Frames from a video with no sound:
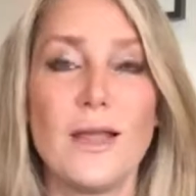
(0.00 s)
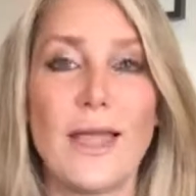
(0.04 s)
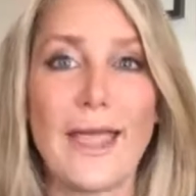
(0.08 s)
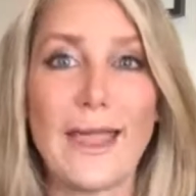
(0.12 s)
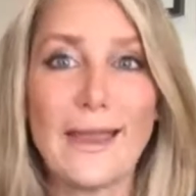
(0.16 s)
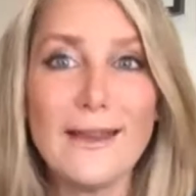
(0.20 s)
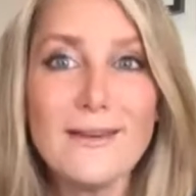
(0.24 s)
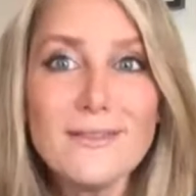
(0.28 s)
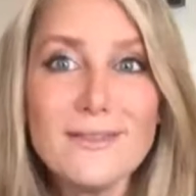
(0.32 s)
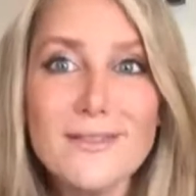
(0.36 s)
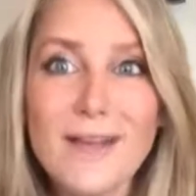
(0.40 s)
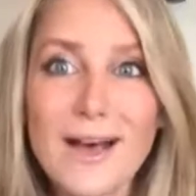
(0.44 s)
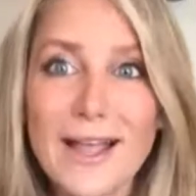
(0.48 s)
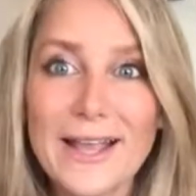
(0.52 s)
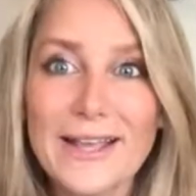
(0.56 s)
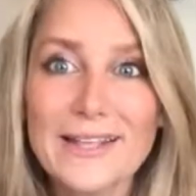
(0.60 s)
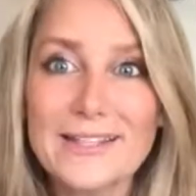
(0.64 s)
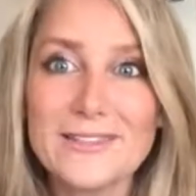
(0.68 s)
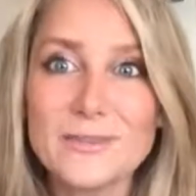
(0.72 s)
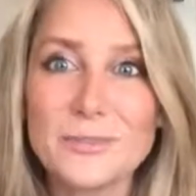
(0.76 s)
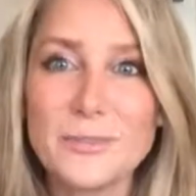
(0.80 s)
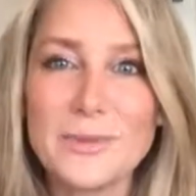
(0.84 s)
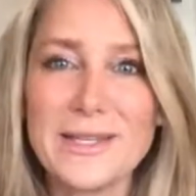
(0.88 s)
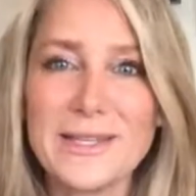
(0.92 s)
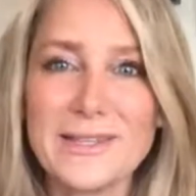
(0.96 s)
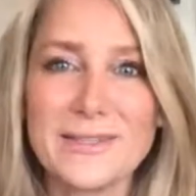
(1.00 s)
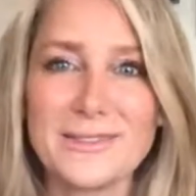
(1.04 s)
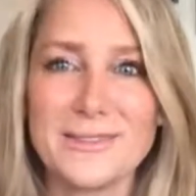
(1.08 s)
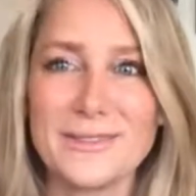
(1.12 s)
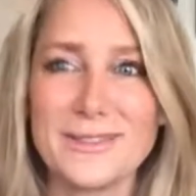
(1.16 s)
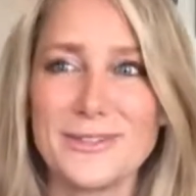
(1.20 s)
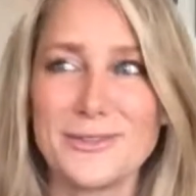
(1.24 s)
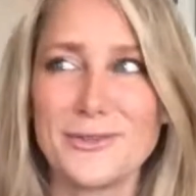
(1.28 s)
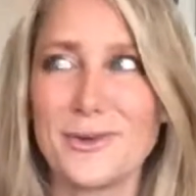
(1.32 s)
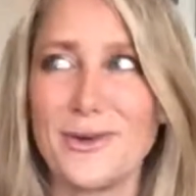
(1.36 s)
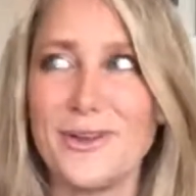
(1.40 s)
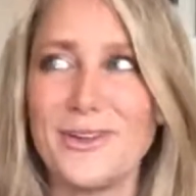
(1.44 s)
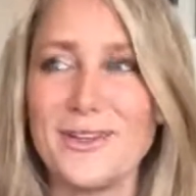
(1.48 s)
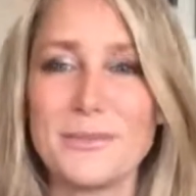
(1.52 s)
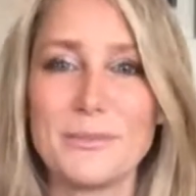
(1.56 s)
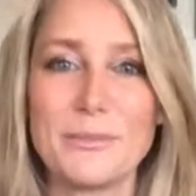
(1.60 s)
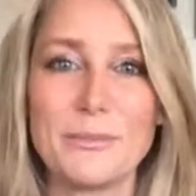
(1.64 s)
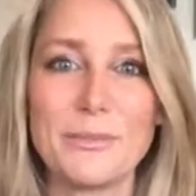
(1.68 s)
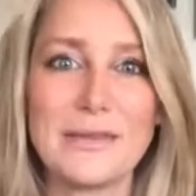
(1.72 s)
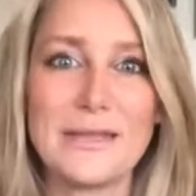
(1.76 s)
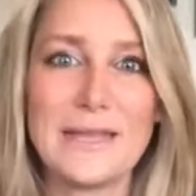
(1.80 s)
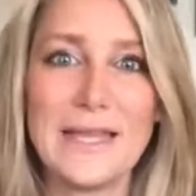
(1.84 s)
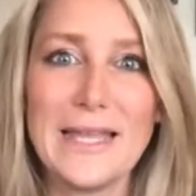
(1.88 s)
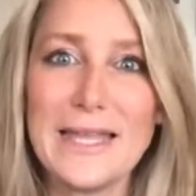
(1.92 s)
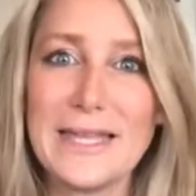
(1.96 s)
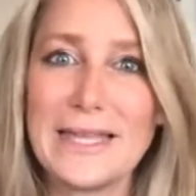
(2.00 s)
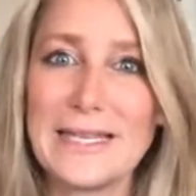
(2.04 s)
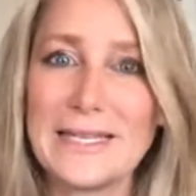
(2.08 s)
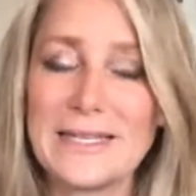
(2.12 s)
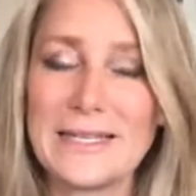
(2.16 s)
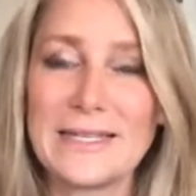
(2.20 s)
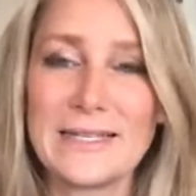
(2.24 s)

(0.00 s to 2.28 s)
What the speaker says: airlines, because like you're on a plane.